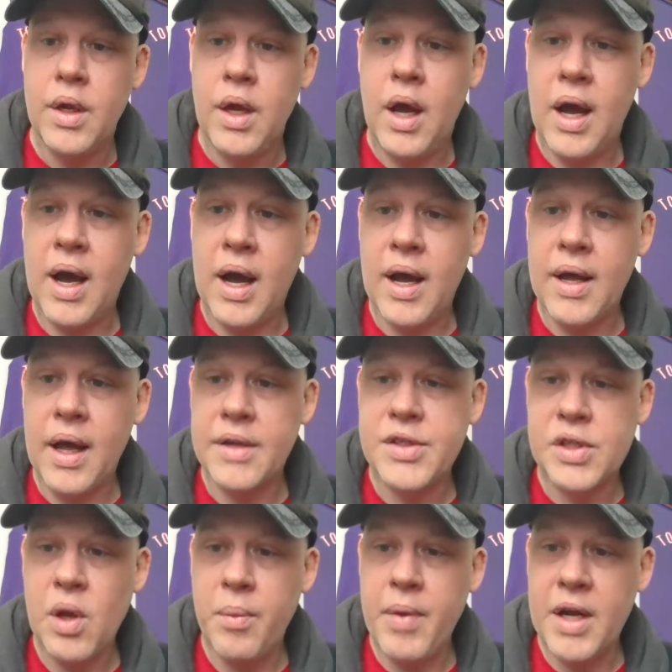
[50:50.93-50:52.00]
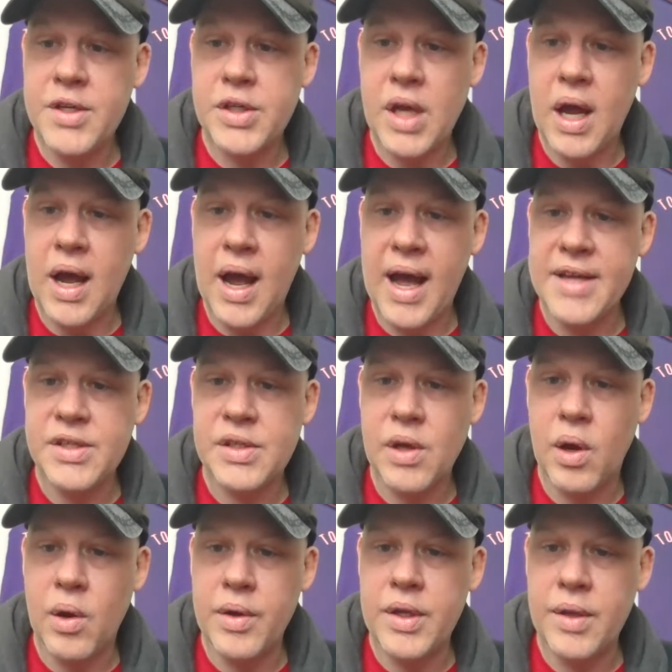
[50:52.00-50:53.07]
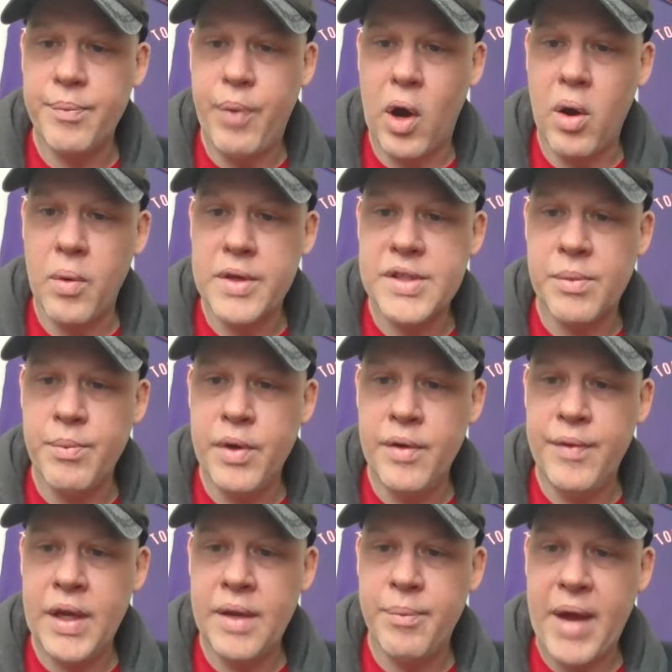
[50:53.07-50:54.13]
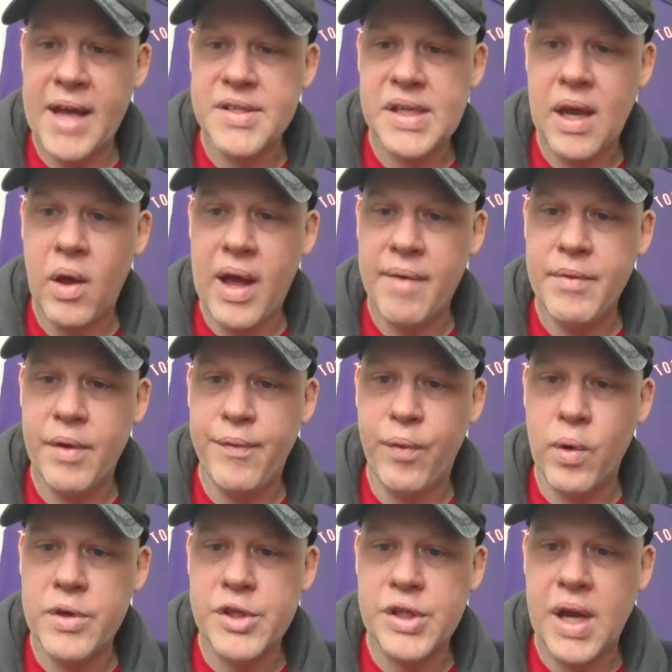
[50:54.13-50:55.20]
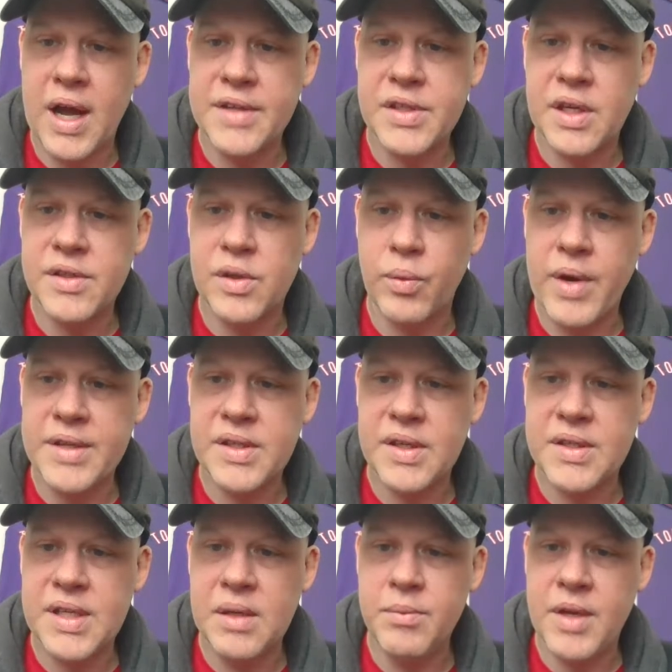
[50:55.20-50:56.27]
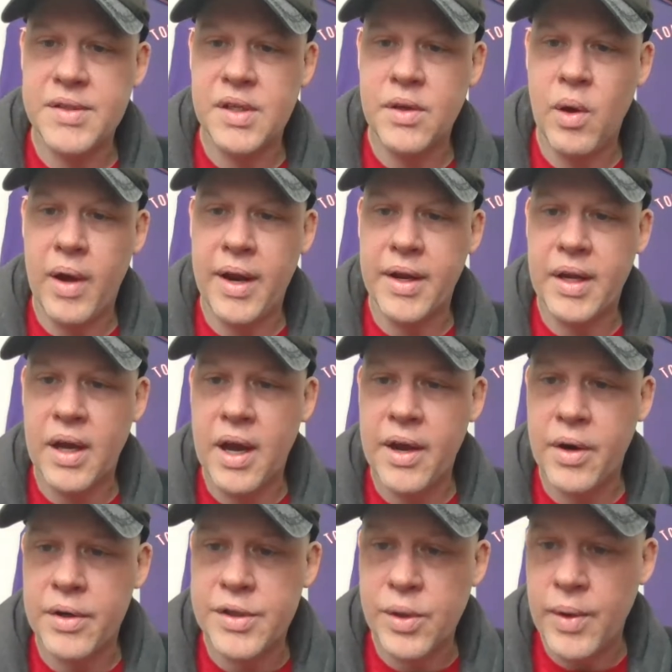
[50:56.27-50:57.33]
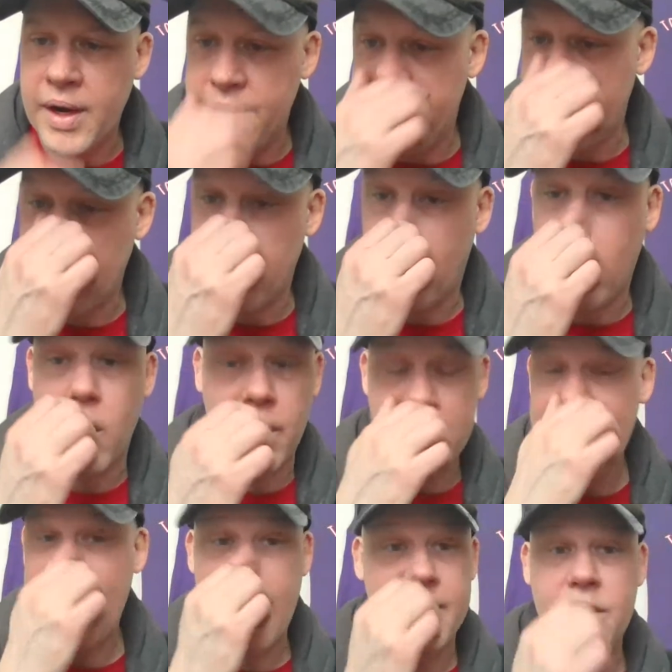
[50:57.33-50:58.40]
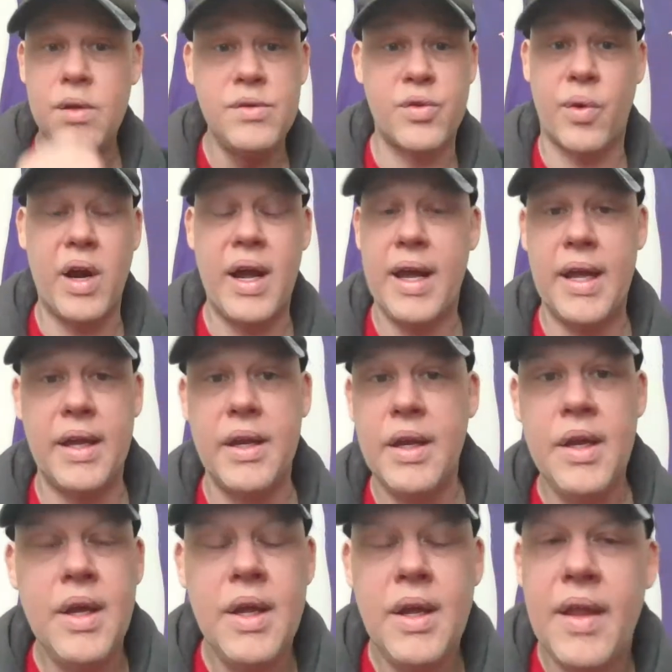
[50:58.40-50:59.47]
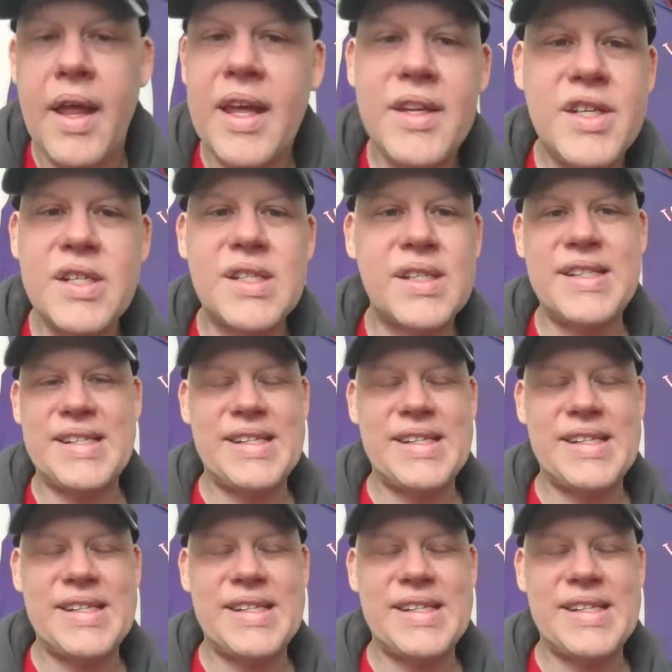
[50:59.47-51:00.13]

So much ISO, ball wasn't moving. Pascal having to force shots because the rest of the team doesn't know how to cut or do anything at all. Yeah, Hugh's right. Like it just